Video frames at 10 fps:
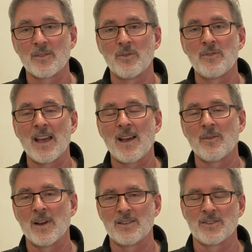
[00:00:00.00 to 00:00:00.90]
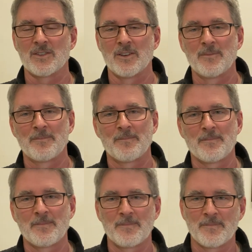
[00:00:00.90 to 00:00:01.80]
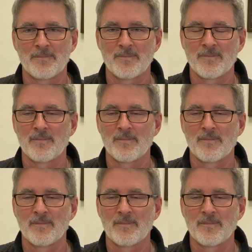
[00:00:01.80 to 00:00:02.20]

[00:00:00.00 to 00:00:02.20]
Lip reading: through that register. And